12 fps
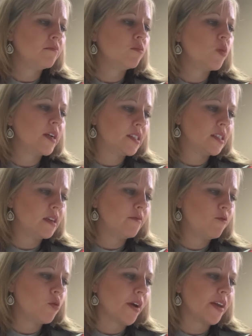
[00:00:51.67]
was done
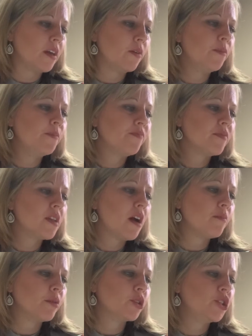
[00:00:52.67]
for you.
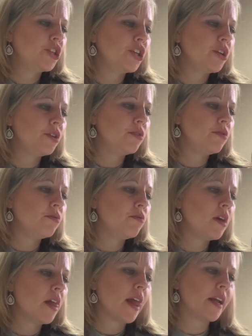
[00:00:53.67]
Number 2,
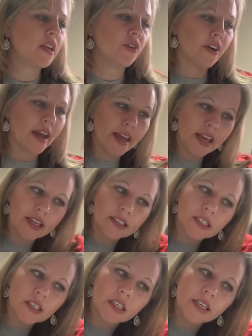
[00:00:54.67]
your
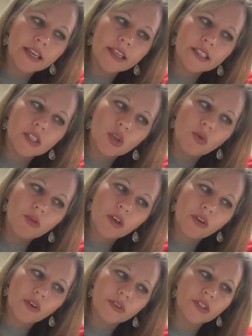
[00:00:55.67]
answer is
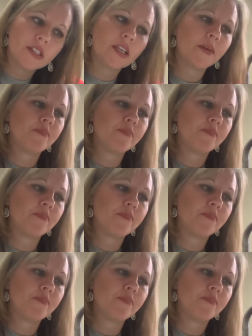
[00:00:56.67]
2/3.